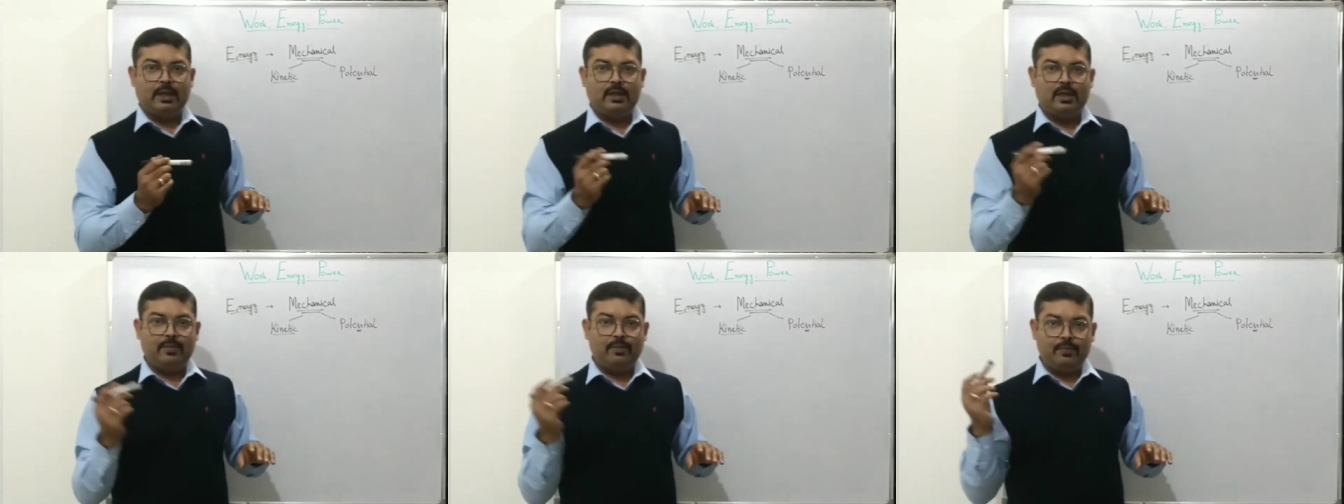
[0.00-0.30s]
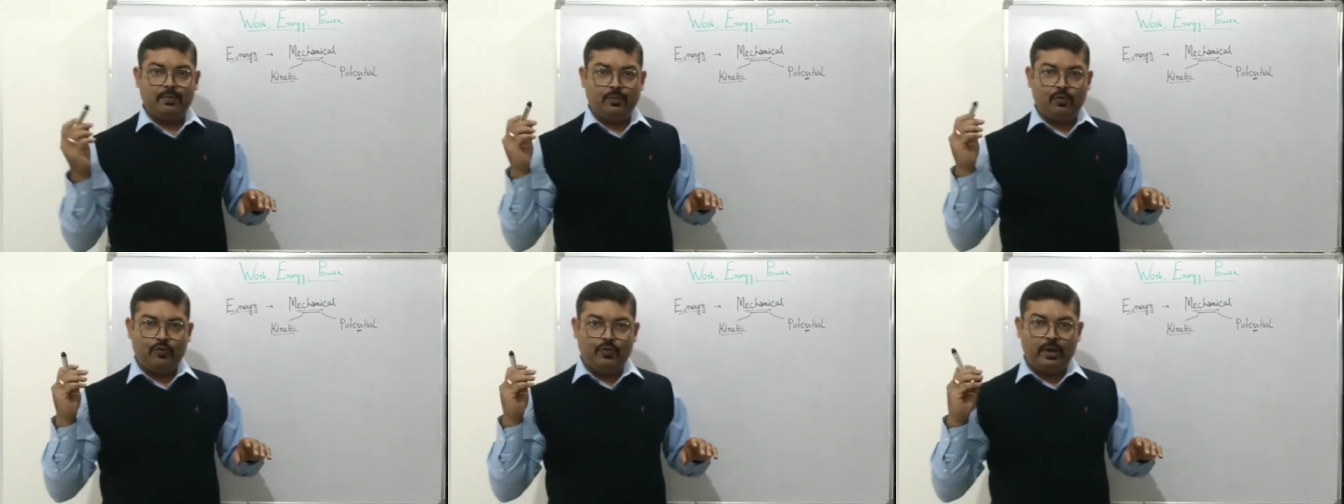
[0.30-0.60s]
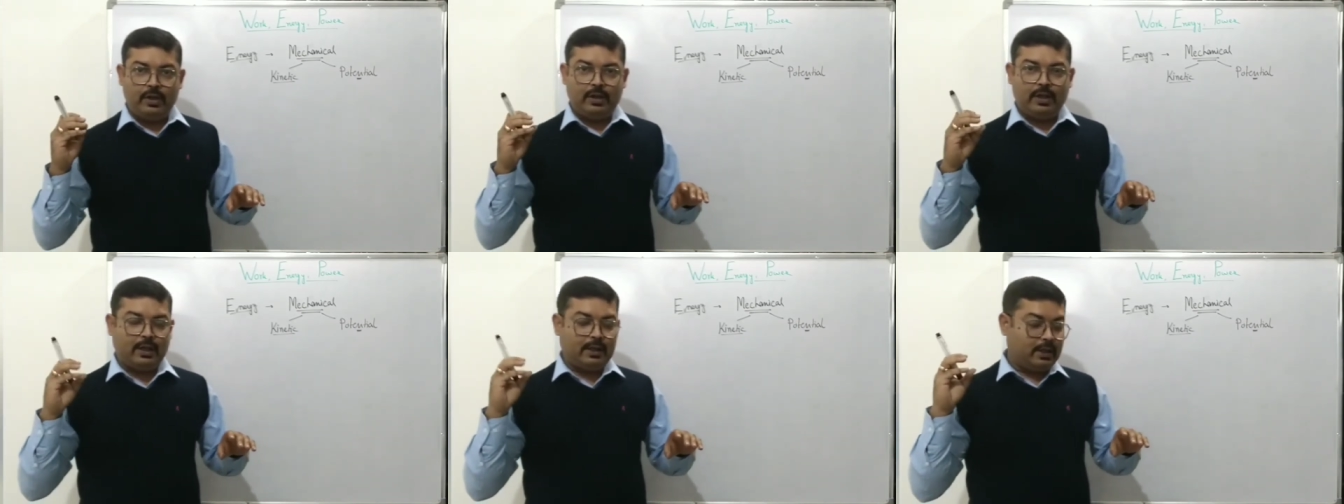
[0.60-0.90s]

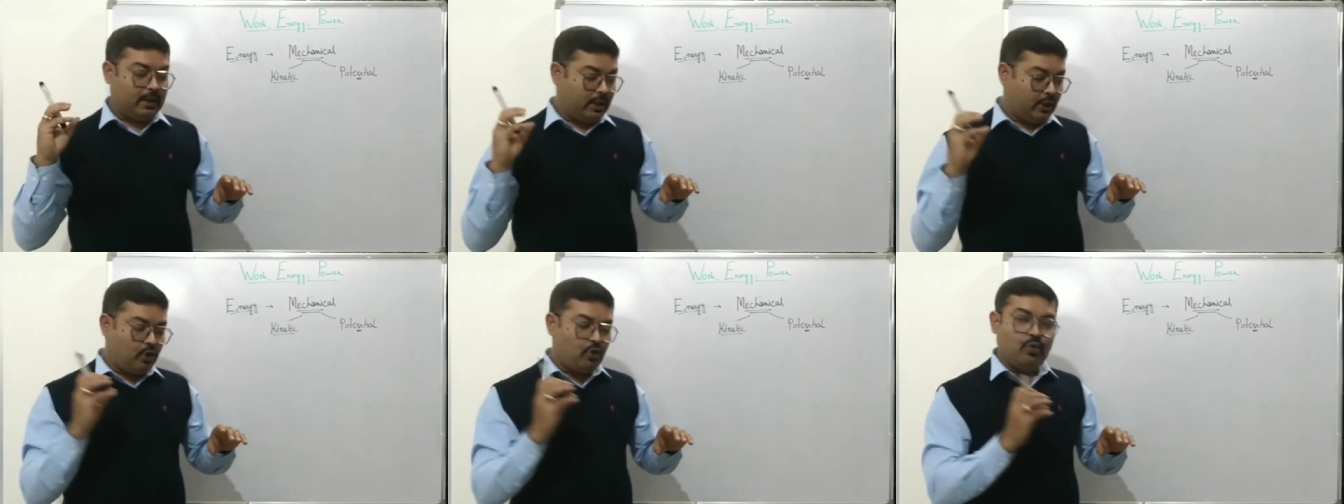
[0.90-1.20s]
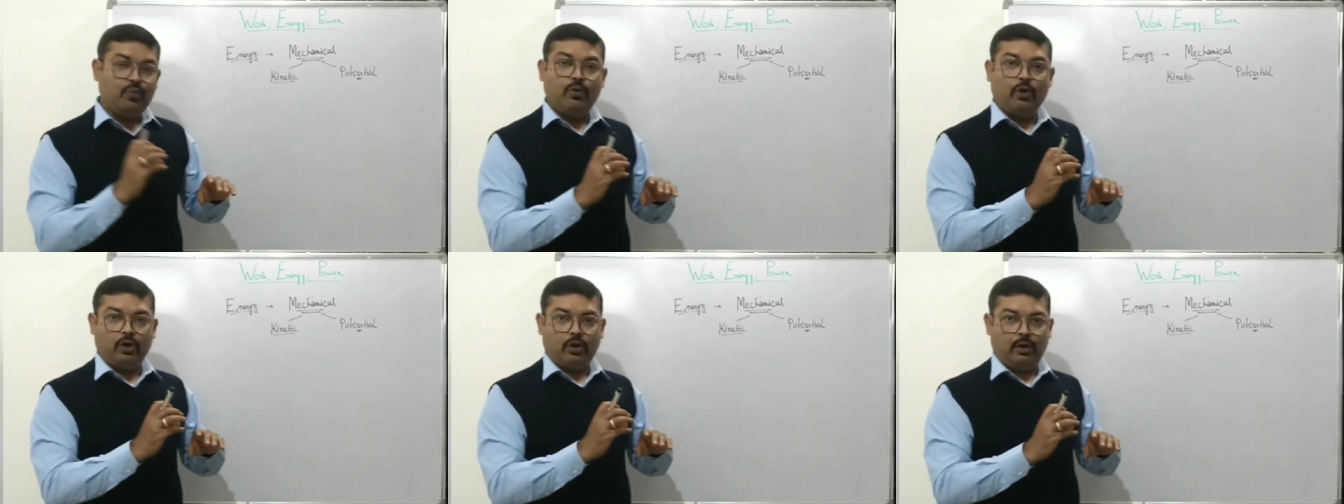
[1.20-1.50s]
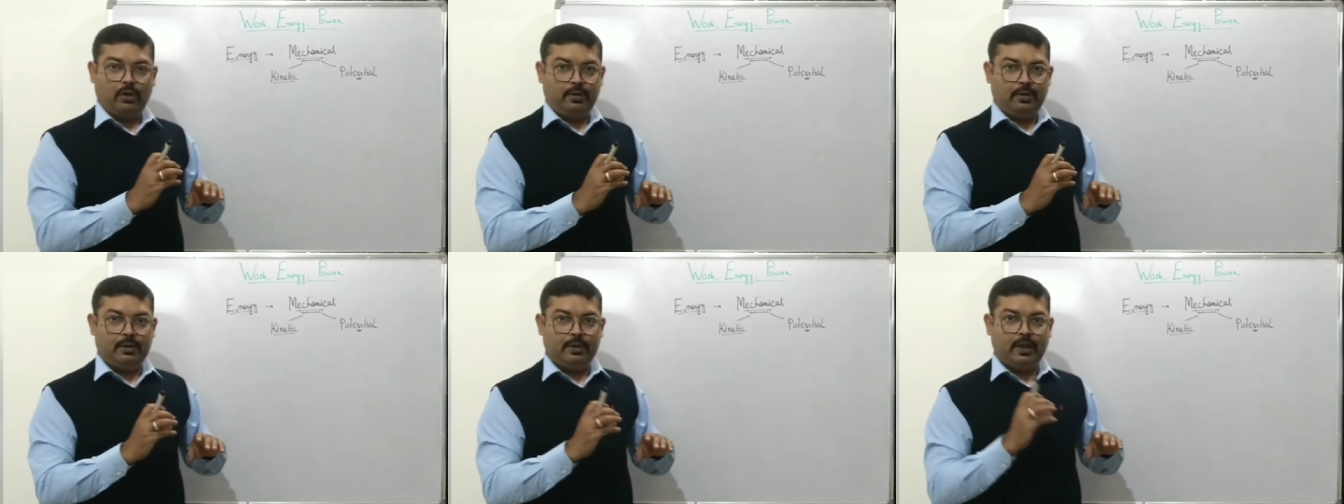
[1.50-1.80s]
the cue ball
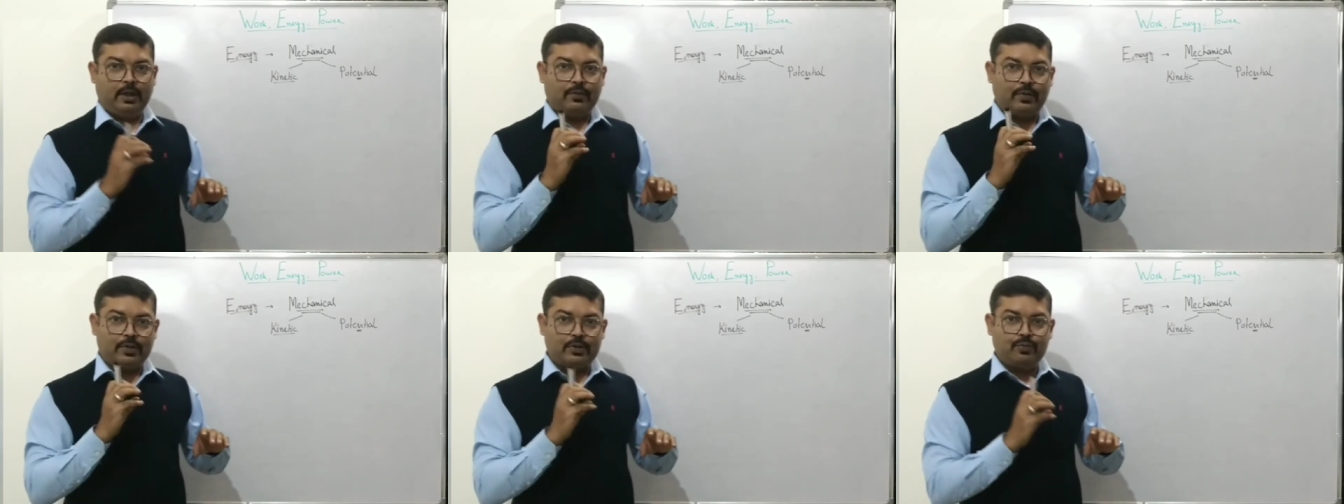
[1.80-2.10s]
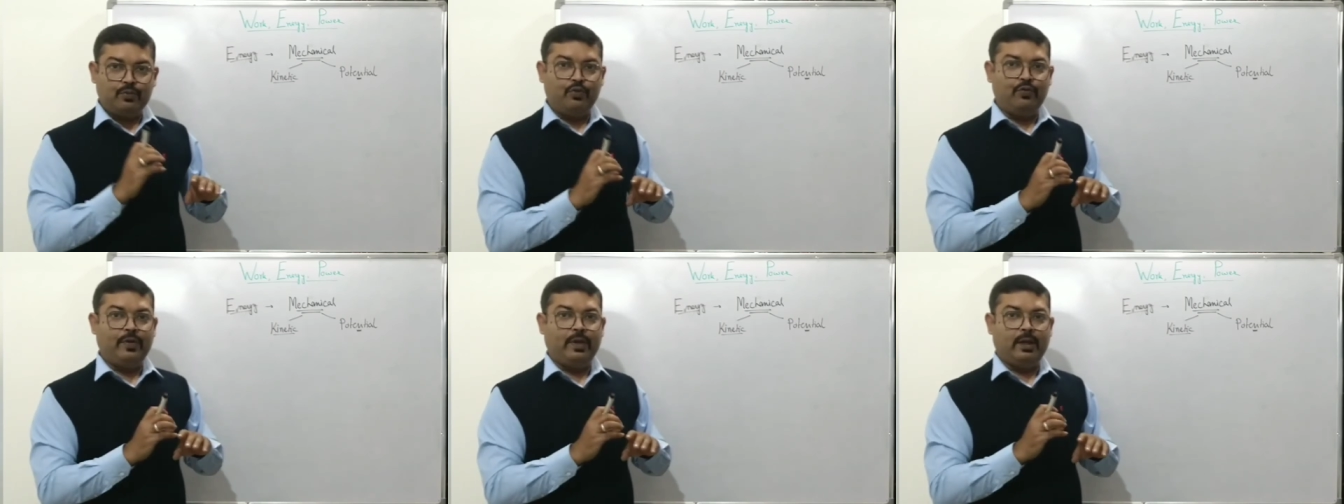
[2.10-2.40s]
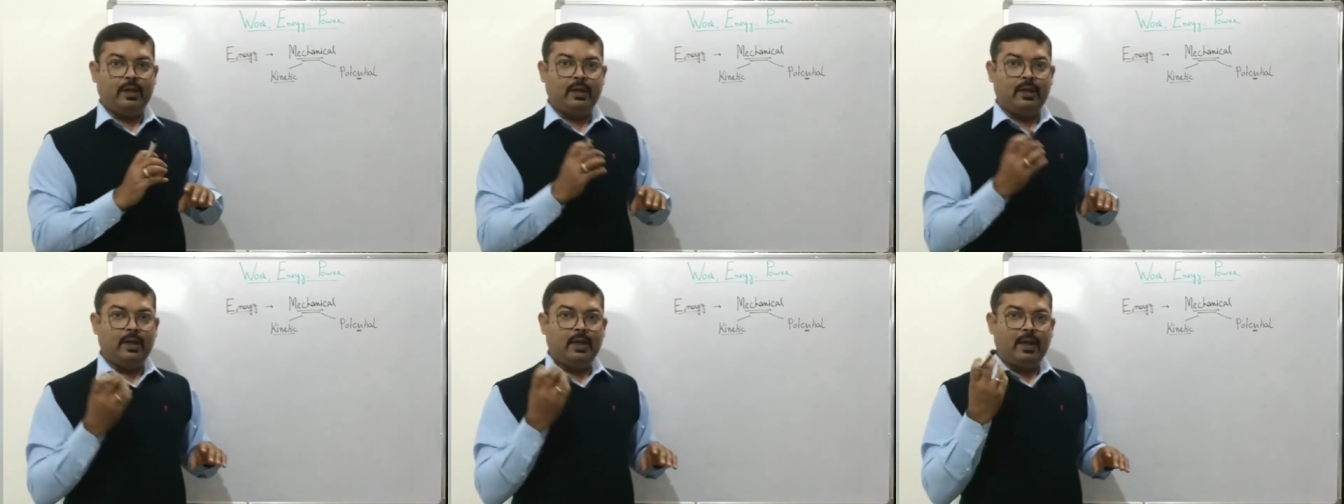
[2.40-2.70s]
that was
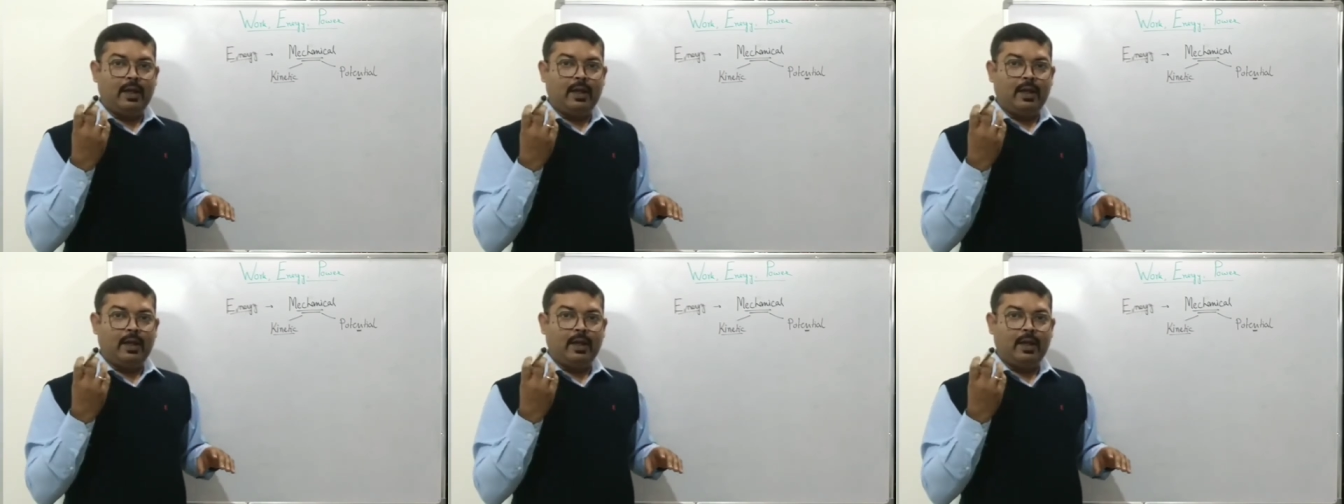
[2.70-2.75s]
moving,